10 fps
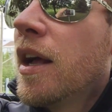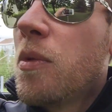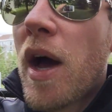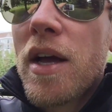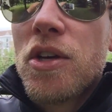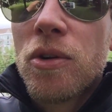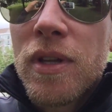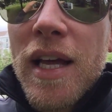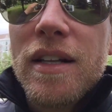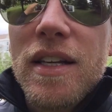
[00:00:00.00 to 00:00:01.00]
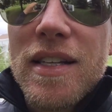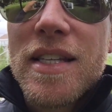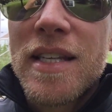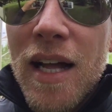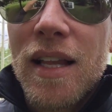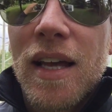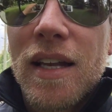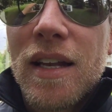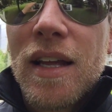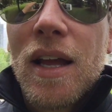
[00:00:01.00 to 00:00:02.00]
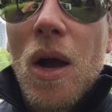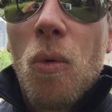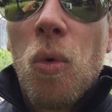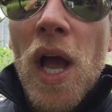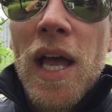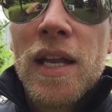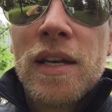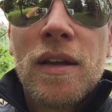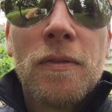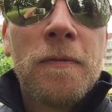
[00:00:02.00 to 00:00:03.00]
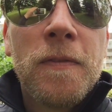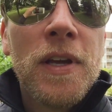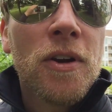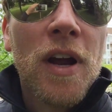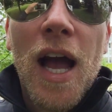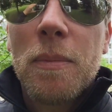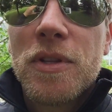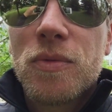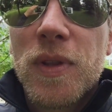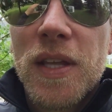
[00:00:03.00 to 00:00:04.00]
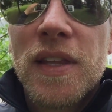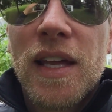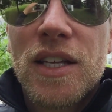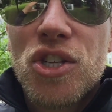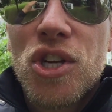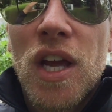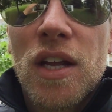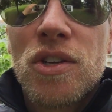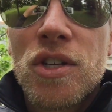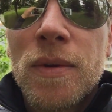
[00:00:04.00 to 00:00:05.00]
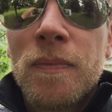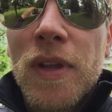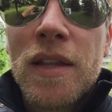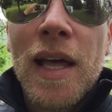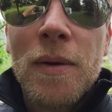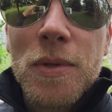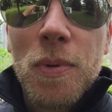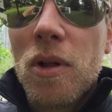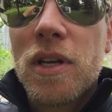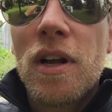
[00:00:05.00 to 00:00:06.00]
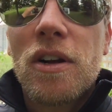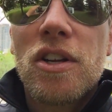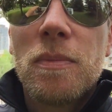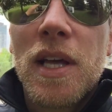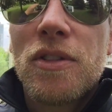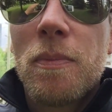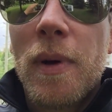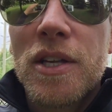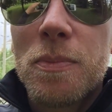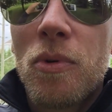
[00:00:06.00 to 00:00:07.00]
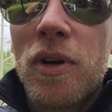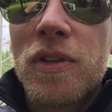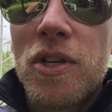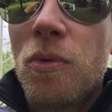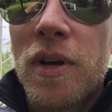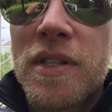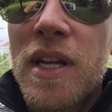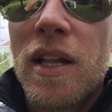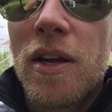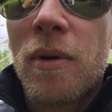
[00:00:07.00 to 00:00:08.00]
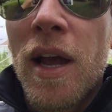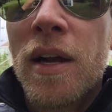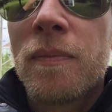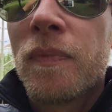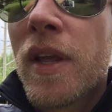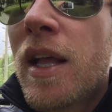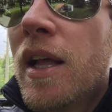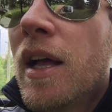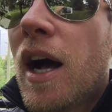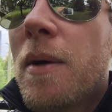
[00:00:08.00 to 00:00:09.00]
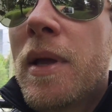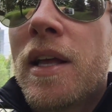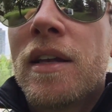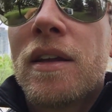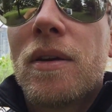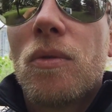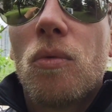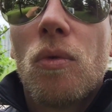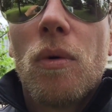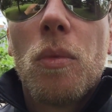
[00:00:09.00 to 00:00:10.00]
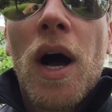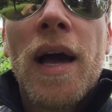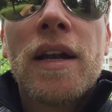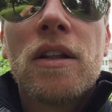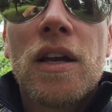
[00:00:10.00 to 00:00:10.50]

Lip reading: that you're likely to sell it when fear happens within that exchange. And that's probably not going to be at the best point that you want to sell it, right? I mean, I had